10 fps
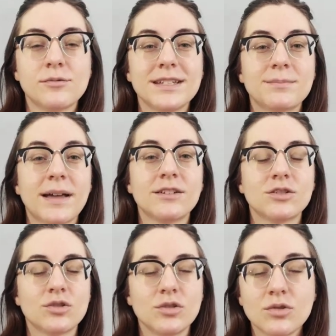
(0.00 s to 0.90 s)
we spend
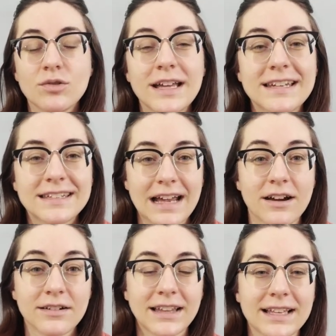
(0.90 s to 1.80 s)
two
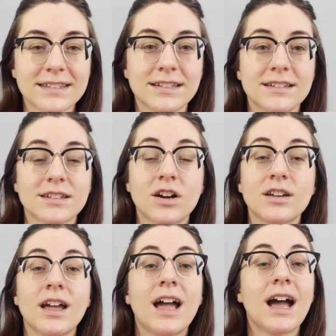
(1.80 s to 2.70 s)
entire lessons on